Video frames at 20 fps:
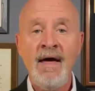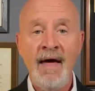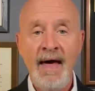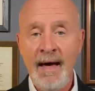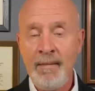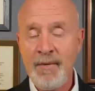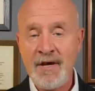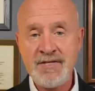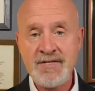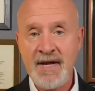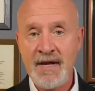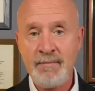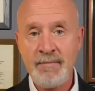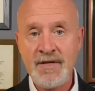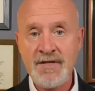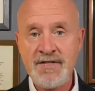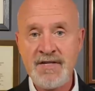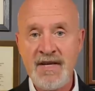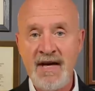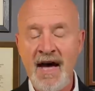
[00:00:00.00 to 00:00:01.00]

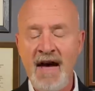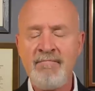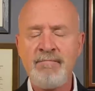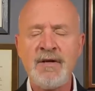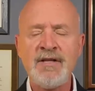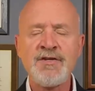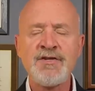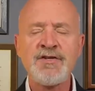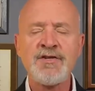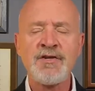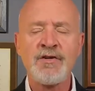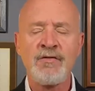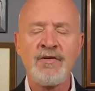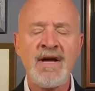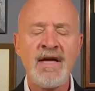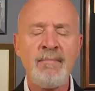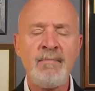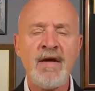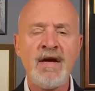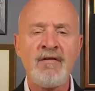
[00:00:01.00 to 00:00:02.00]
MSNBC, I've been
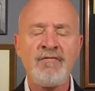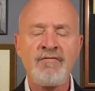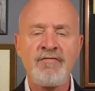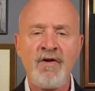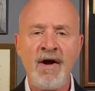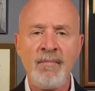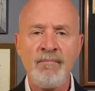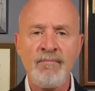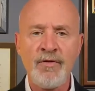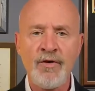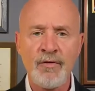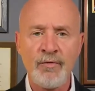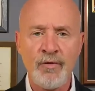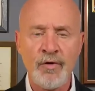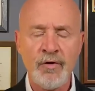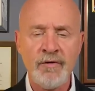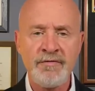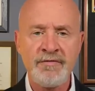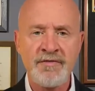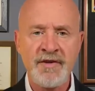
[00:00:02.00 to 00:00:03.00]
screaming from the
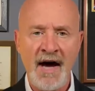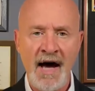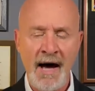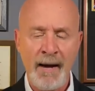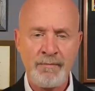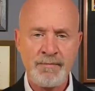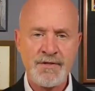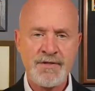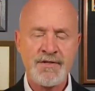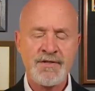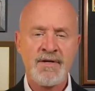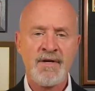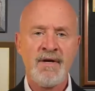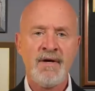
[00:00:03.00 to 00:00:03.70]
rooftops